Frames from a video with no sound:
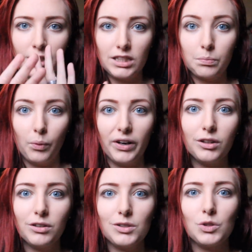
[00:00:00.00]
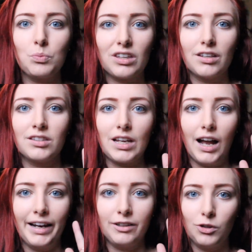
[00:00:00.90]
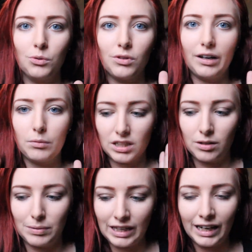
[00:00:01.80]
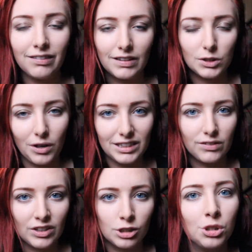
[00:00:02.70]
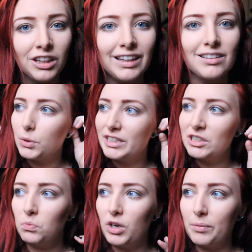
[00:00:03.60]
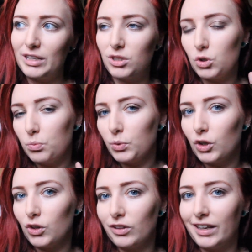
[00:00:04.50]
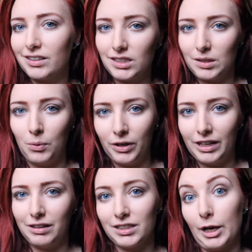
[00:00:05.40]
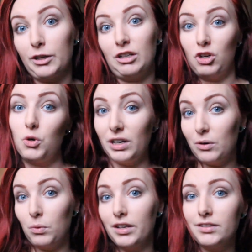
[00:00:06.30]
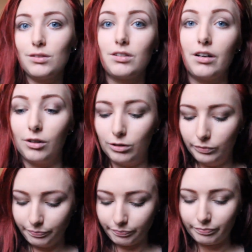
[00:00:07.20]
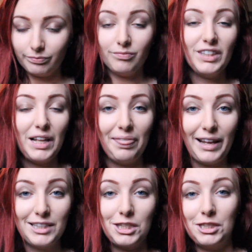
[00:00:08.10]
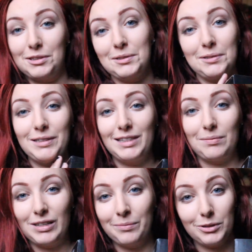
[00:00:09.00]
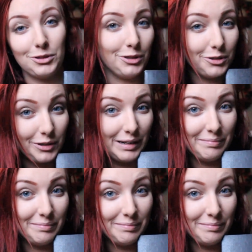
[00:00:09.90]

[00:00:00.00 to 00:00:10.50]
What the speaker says: spoilers because I knew that I was going to be getting these crates eventually, so I didn't want to be super, like, disappointed because I already knew what it was, so let's do September's Loot Crate